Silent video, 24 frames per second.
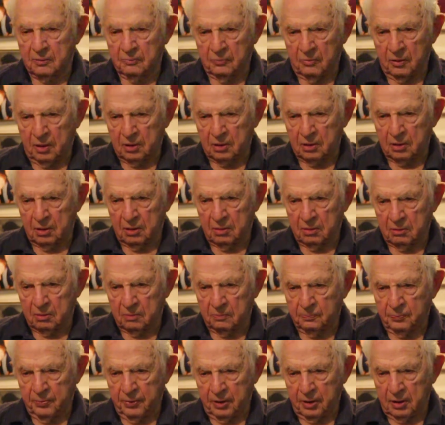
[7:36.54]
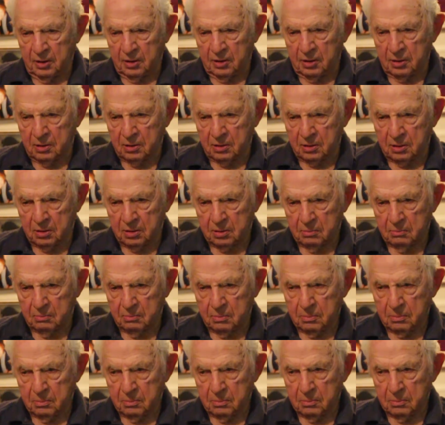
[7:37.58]
among her peers.
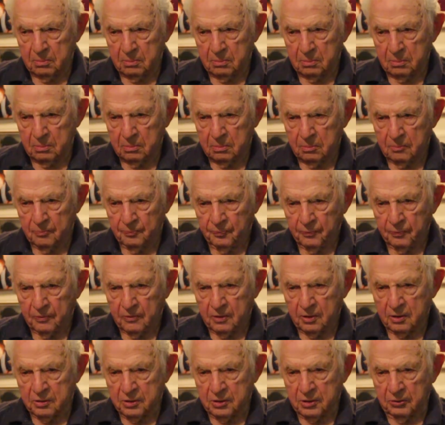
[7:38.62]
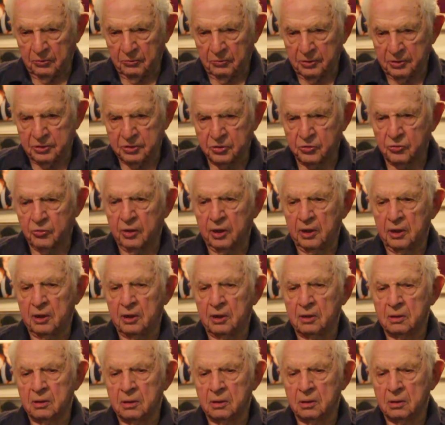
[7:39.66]
She was
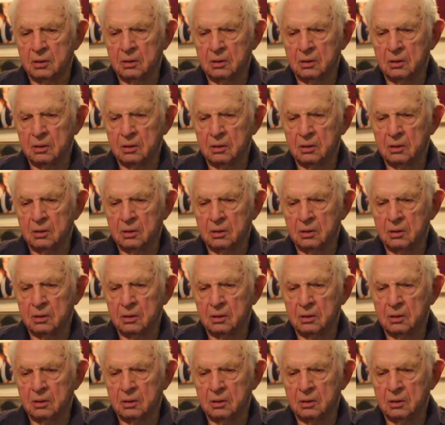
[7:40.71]
treated